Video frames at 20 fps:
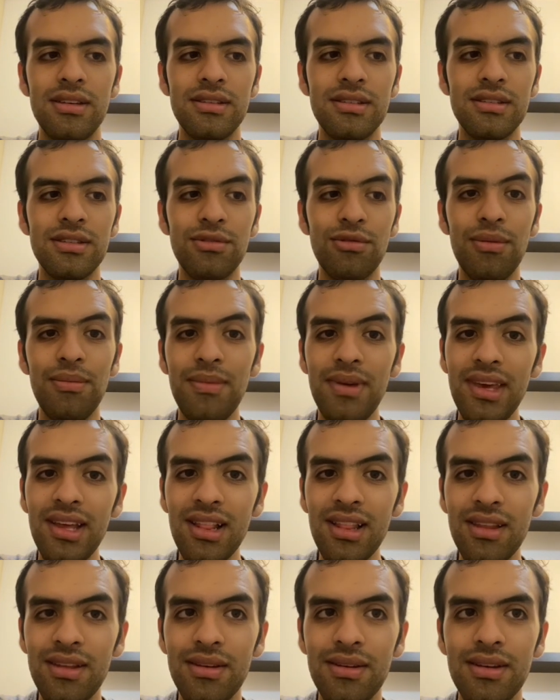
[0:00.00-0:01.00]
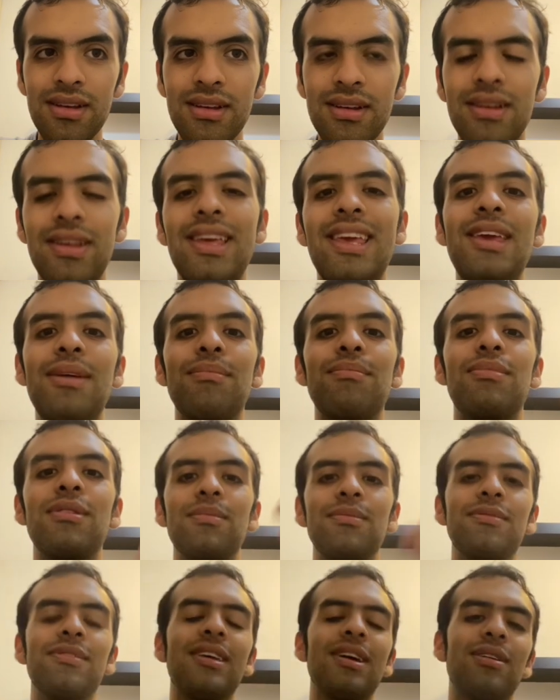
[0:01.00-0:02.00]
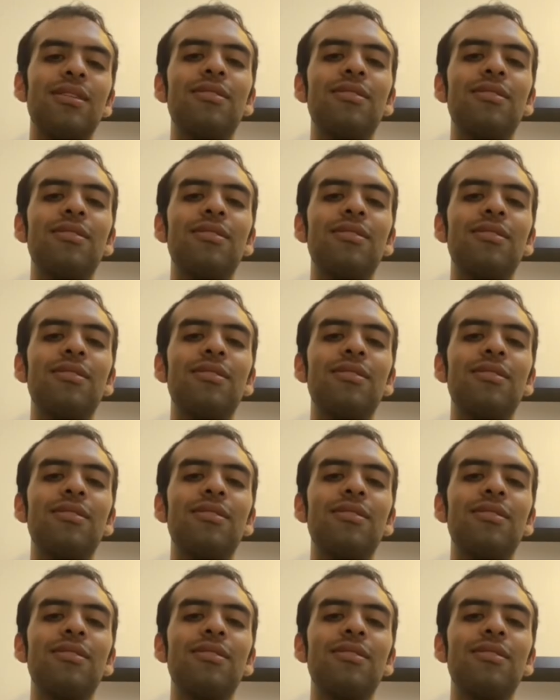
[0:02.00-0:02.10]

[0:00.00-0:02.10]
So we mill, Imperm, second